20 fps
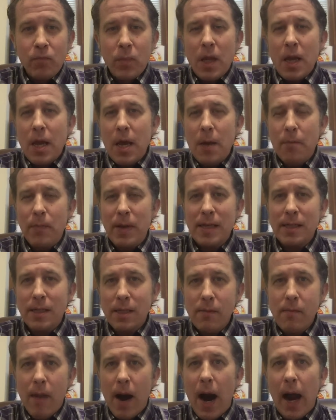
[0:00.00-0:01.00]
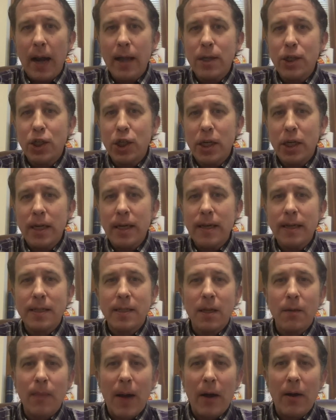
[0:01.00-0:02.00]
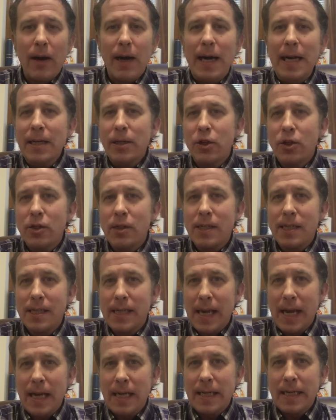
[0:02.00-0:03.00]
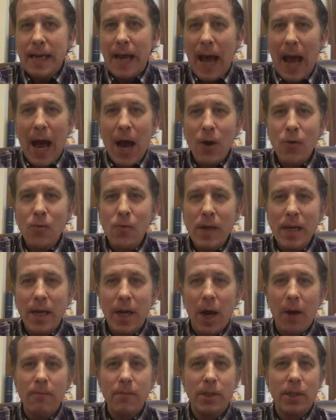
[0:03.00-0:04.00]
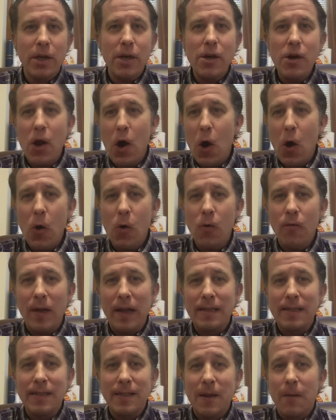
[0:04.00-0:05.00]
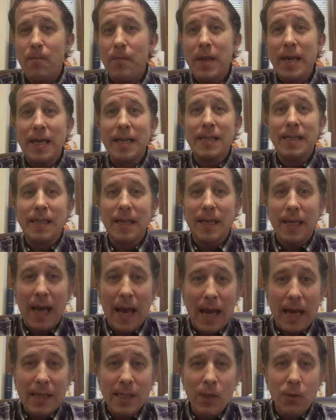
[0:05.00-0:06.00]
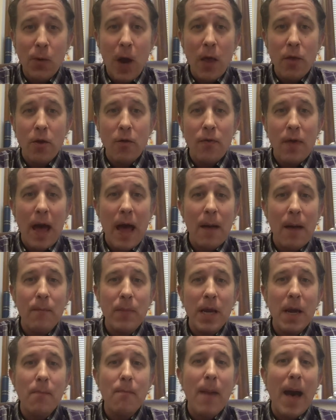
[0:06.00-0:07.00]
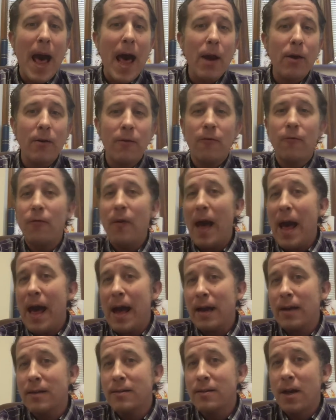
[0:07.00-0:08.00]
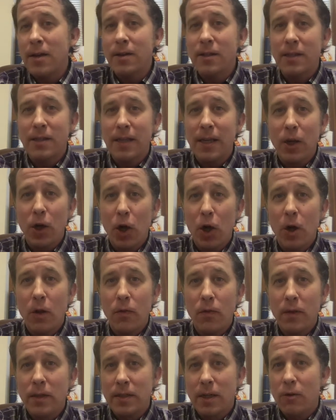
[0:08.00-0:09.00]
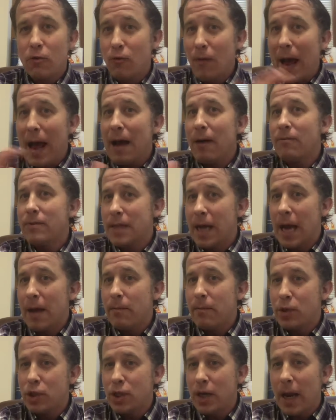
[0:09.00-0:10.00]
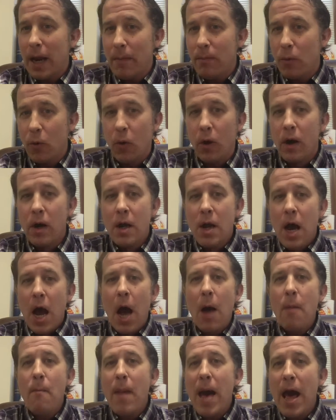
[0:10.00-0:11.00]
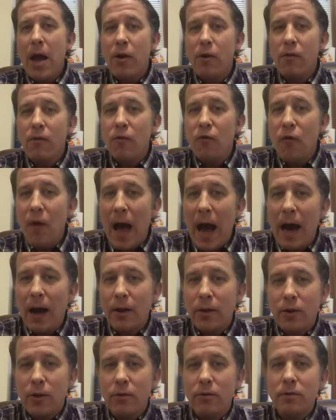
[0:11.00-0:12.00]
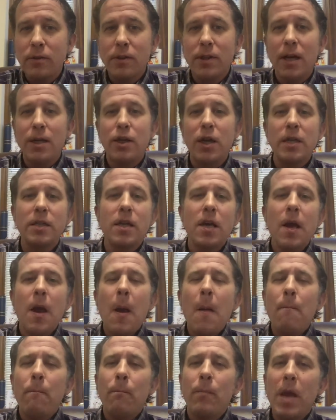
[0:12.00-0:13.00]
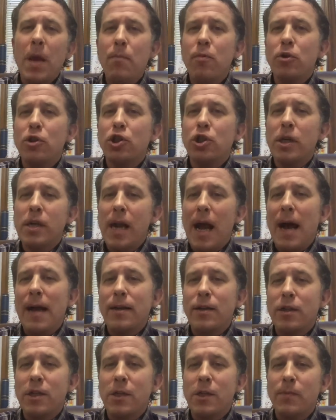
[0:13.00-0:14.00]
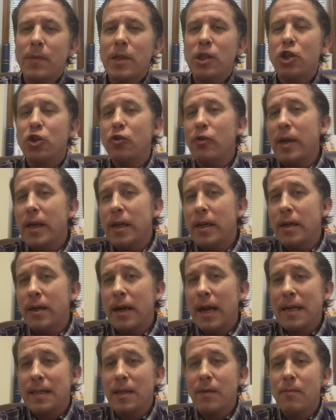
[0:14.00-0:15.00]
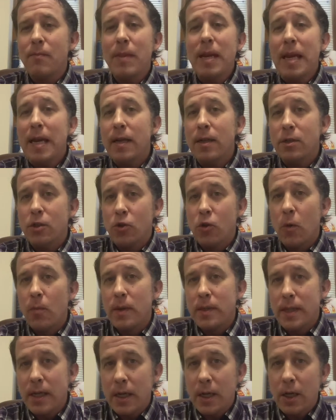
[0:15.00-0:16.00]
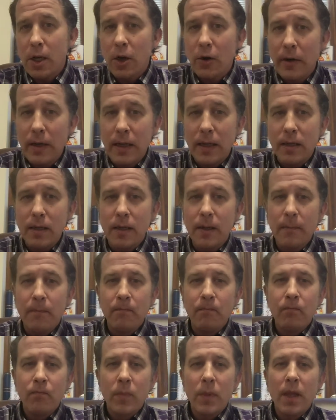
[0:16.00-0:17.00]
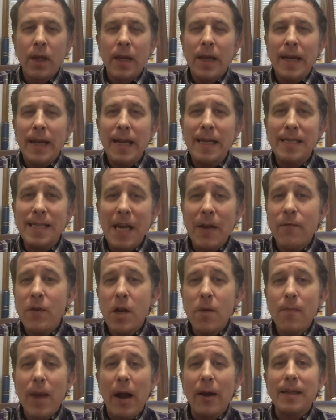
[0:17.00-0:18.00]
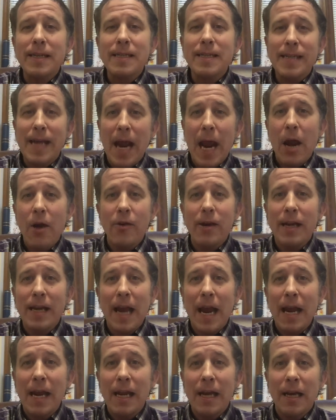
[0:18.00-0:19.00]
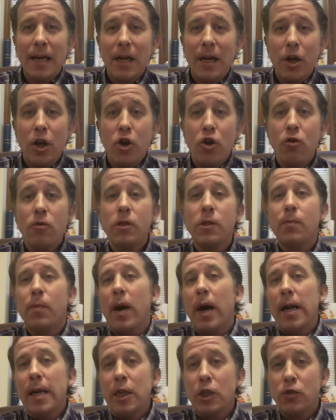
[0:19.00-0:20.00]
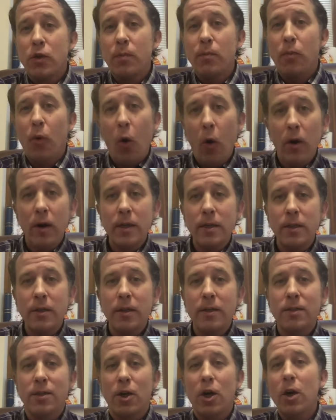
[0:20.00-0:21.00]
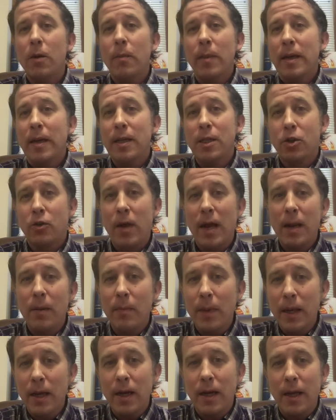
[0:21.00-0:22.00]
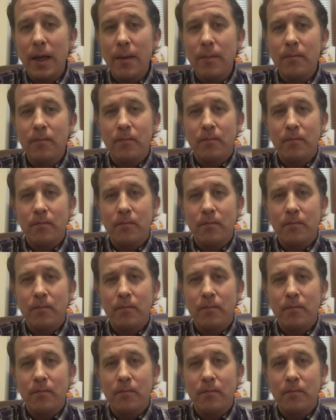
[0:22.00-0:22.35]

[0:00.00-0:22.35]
Epistemology is about understanding how we come to know that something is the case, whether that be a matter of fact, such as the earth is a round type shape, or a matter of value, such as people should not just be treated as a means to a particular end. It's even about interrogating a news pundit's report to determine its credibility.